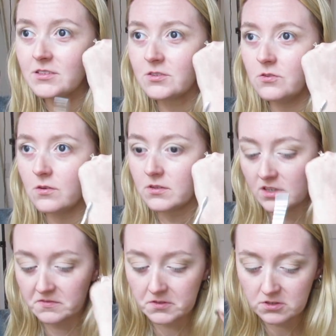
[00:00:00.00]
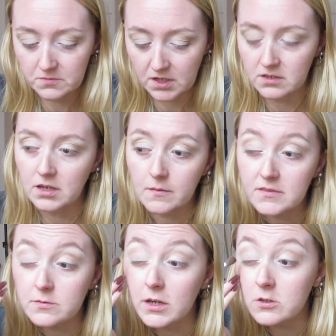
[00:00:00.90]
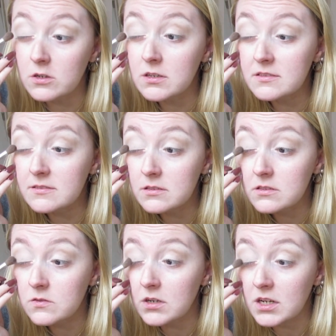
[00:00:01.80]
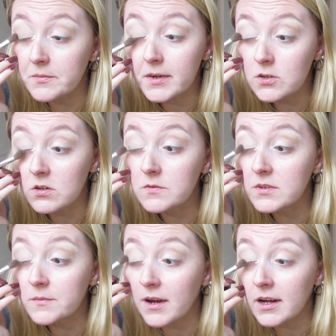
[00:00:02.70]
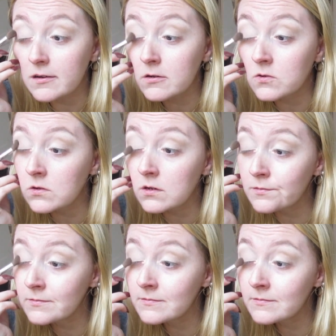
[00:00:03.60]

to give a little bit of depth to my crease. Well, not even my crease, but in my outer corner.